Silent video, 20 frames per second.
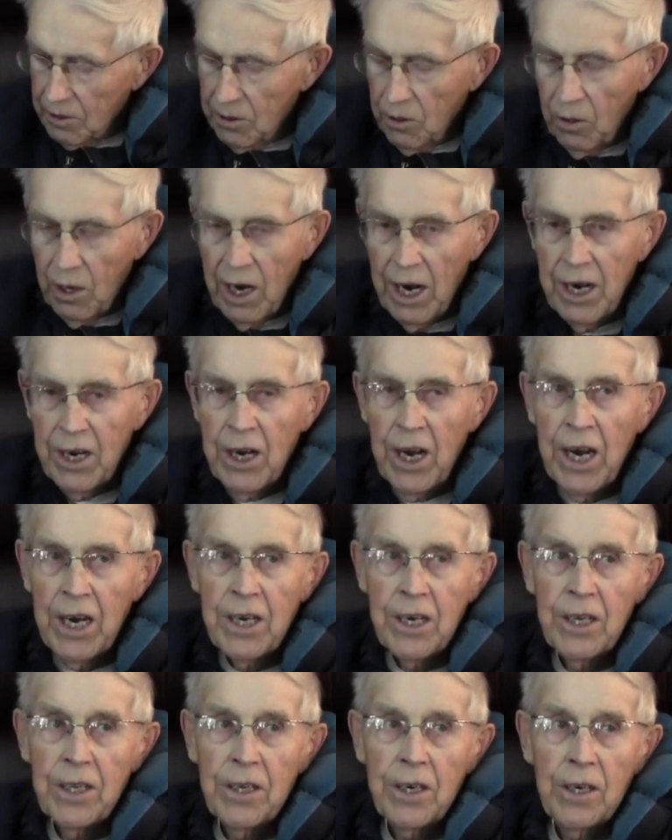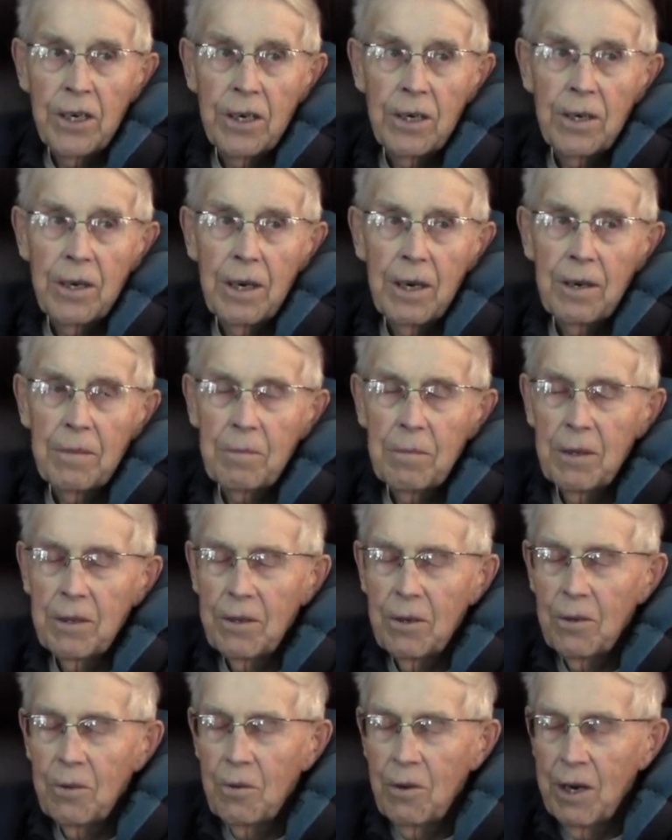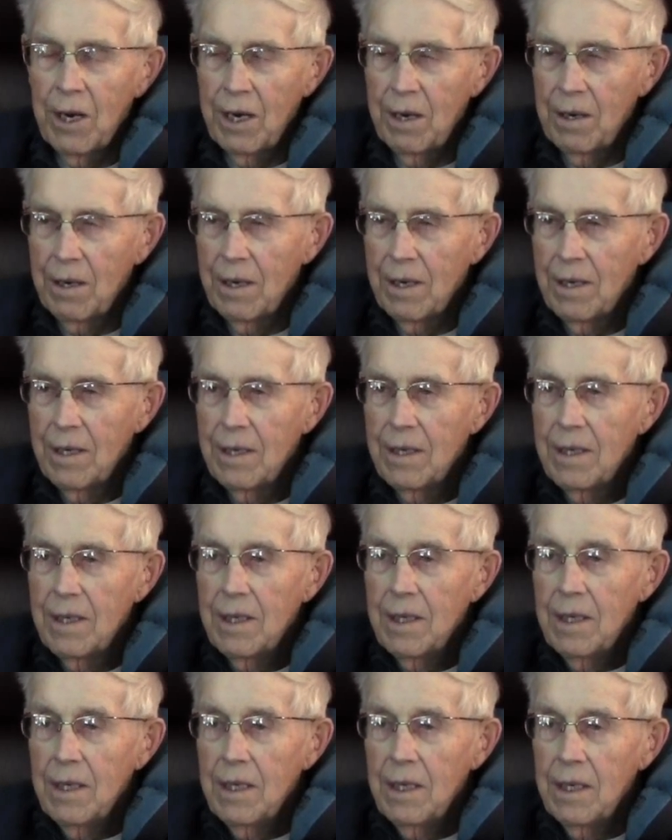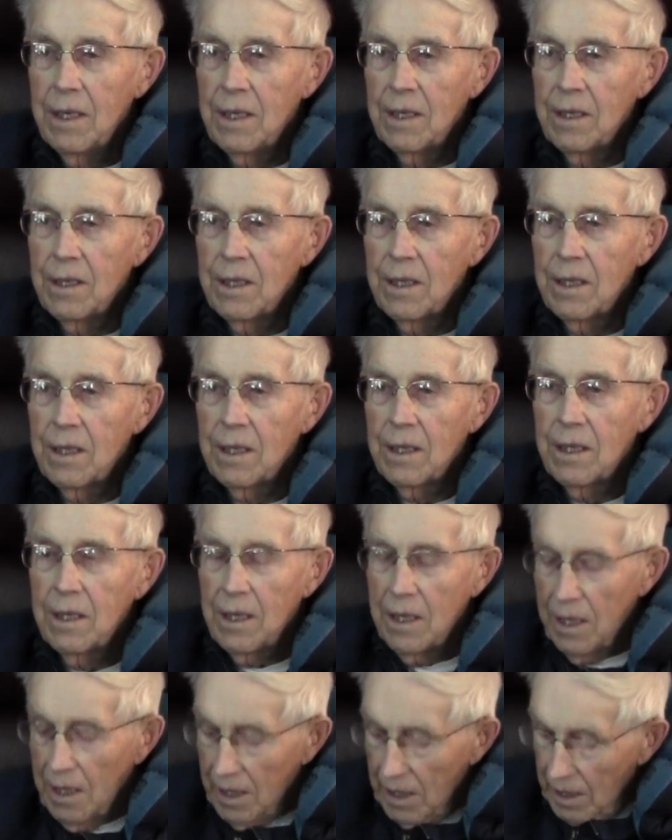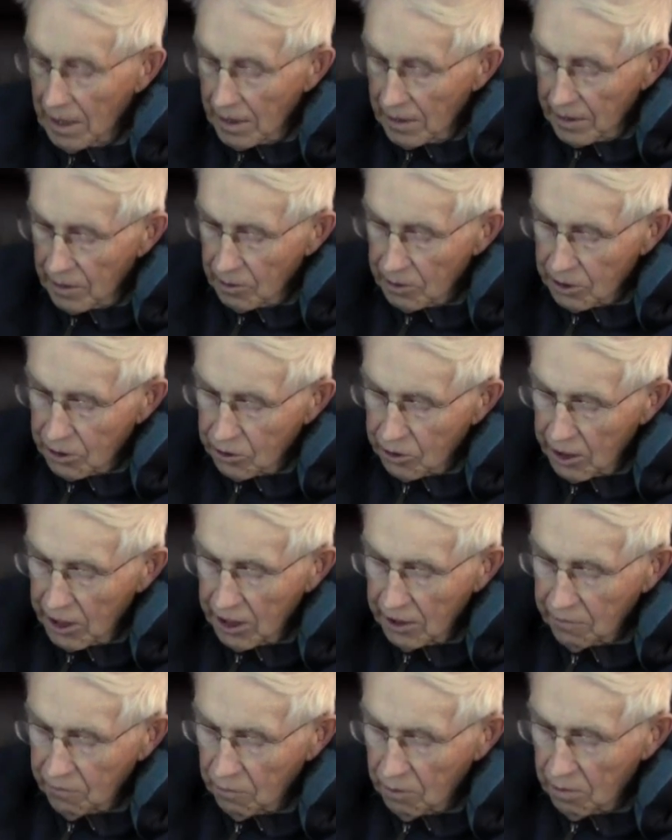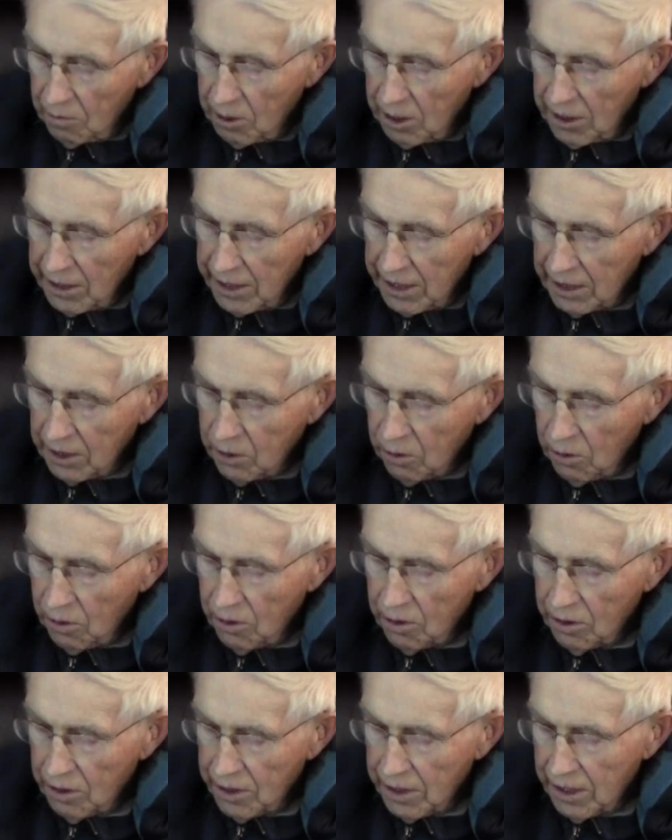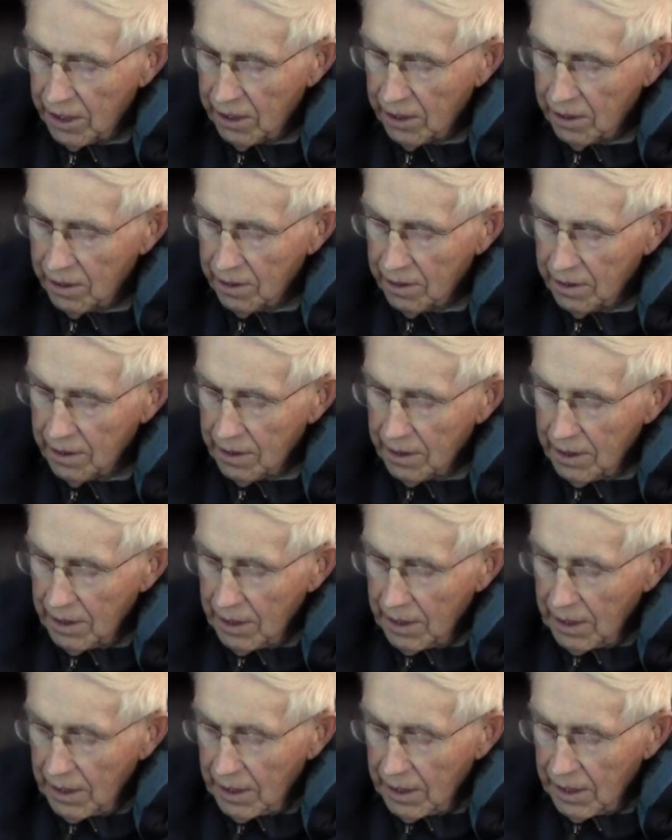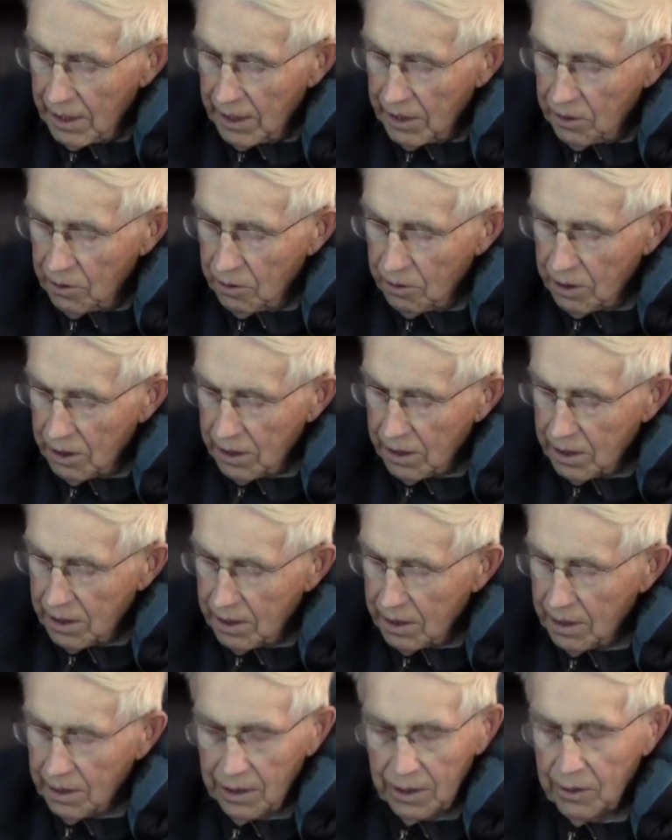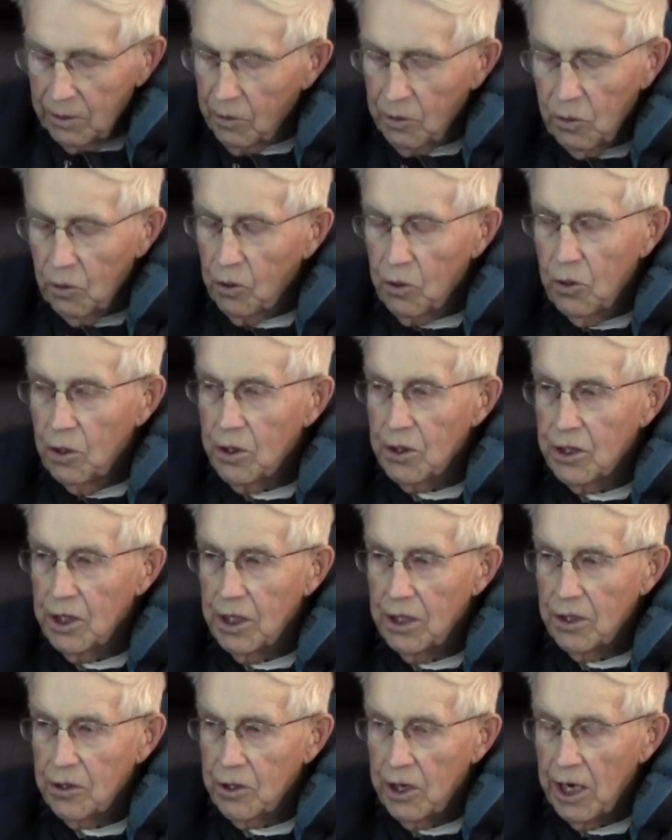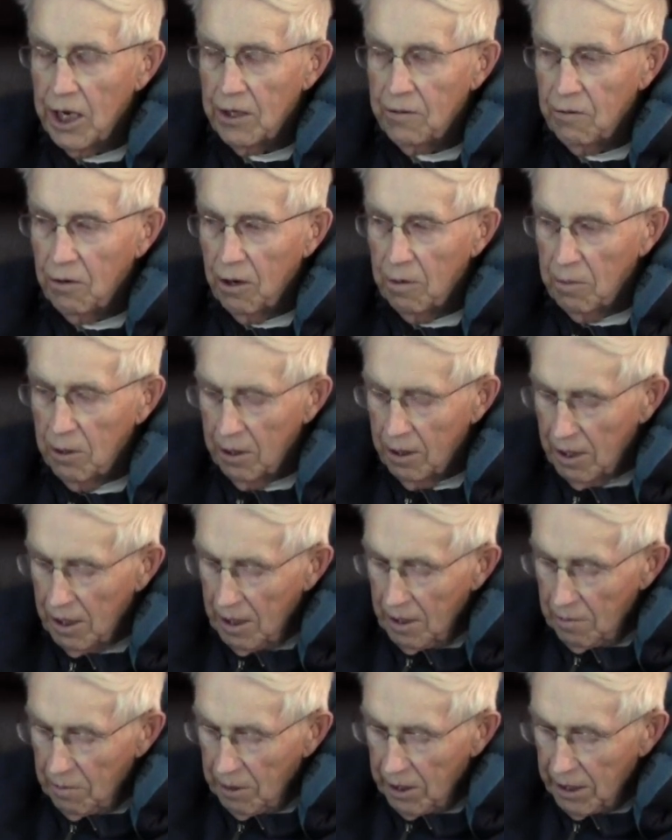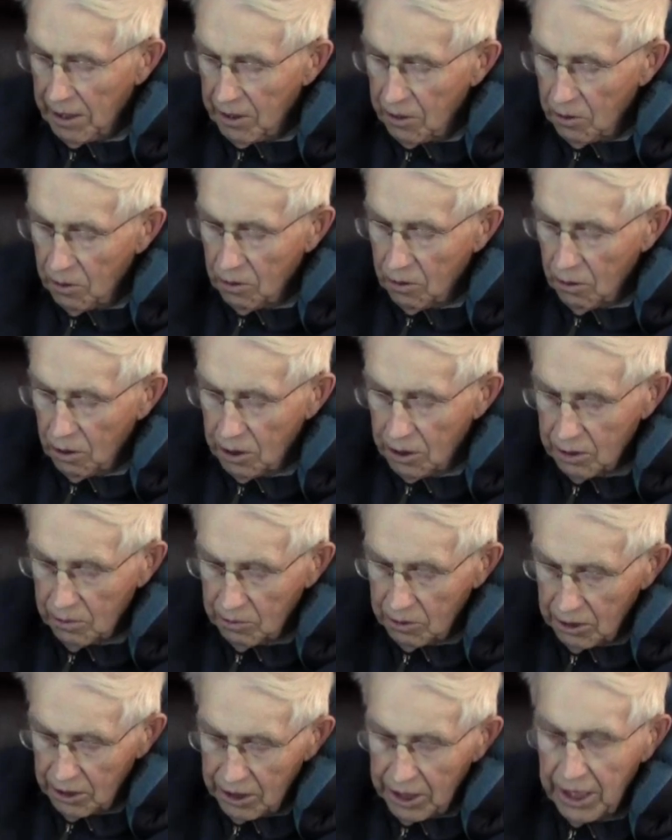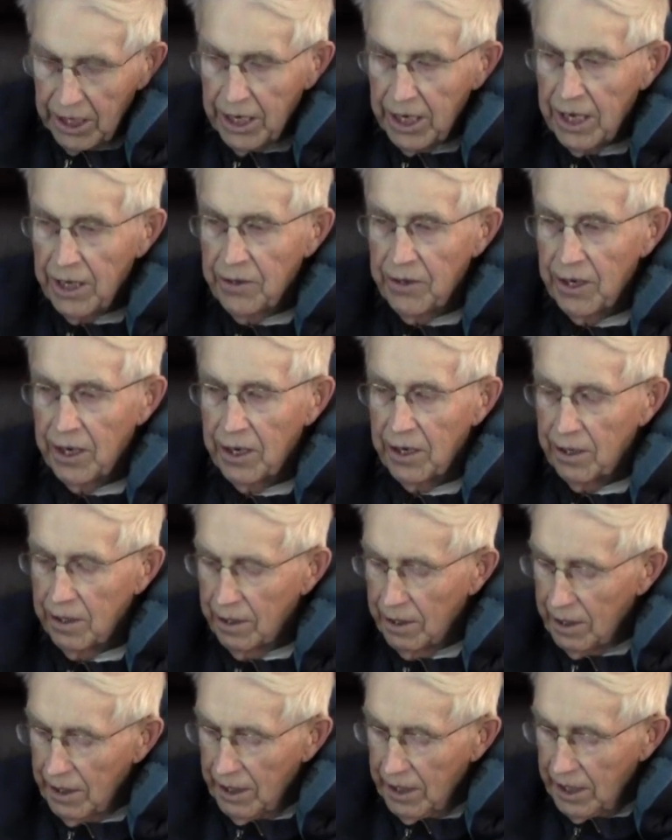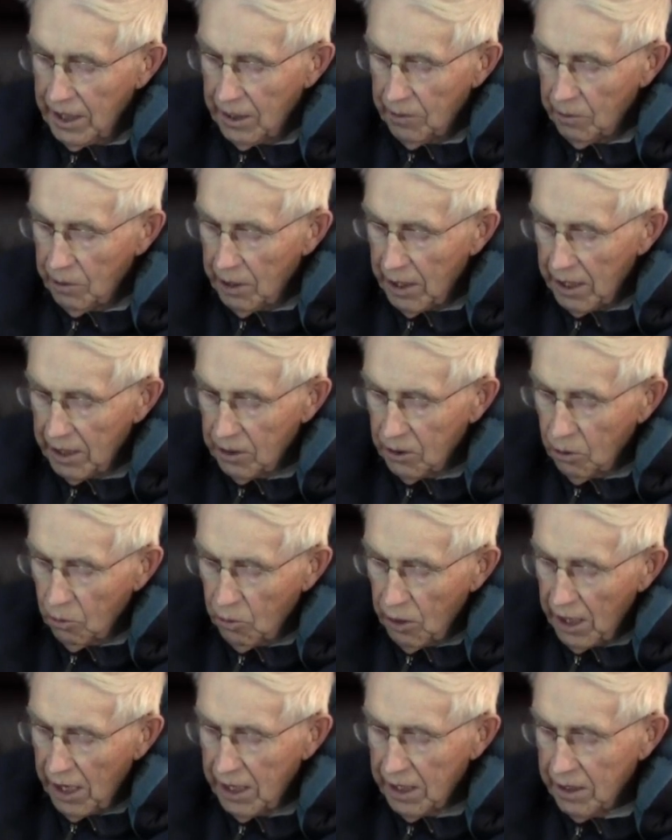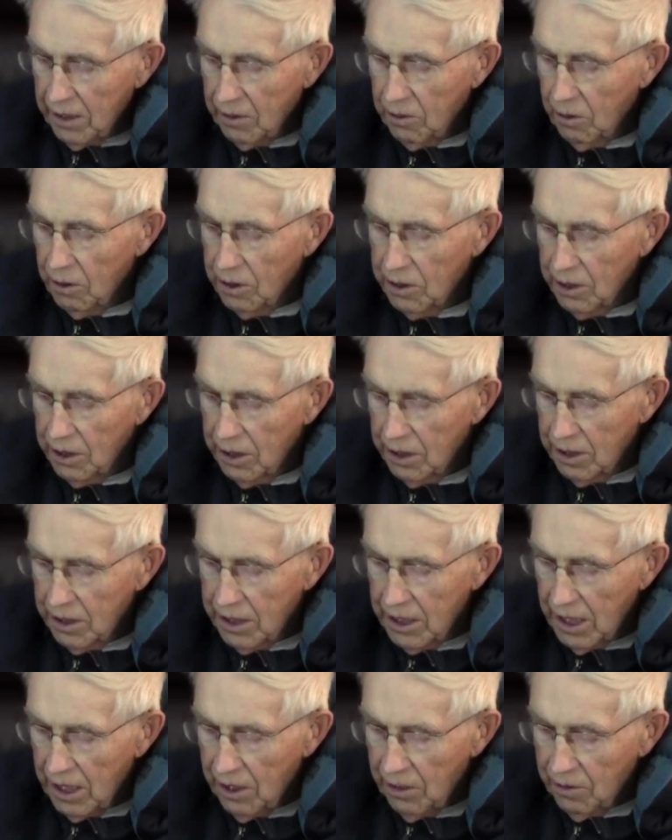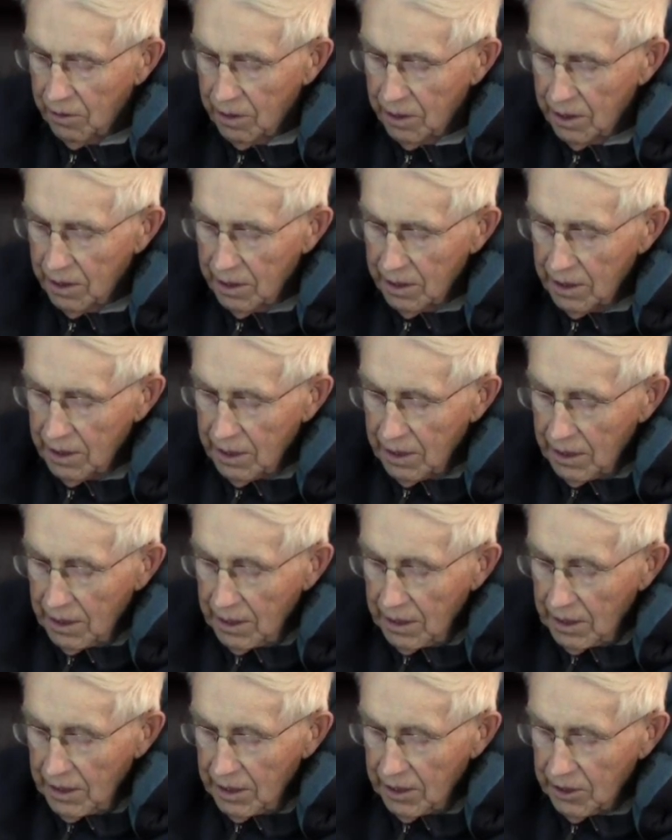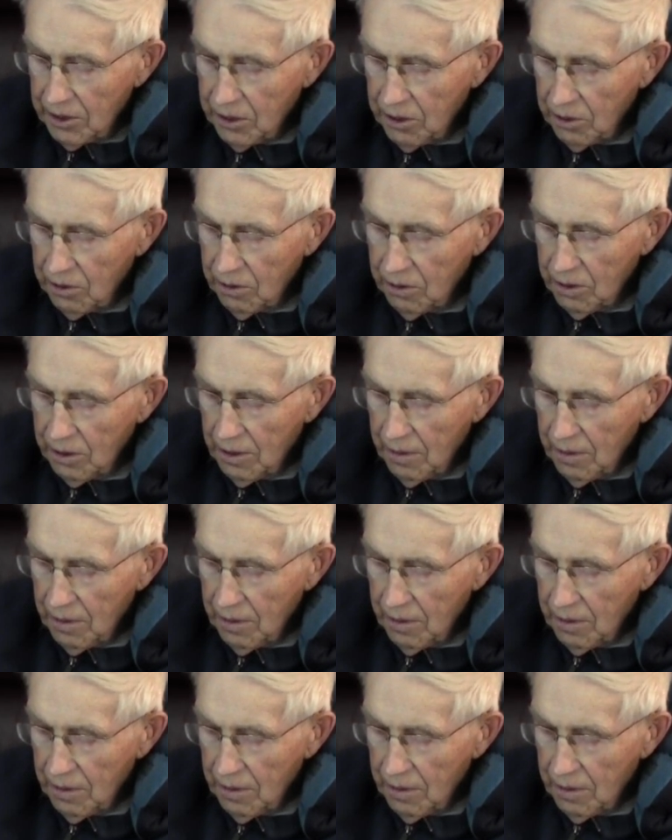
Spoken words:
no I-90 there, no way. And there was a transformer on that corner there, and I knew that you couldn't see the transformer, but I knew, of course, it was a dead end there, and we had to go right, of course, into town. And so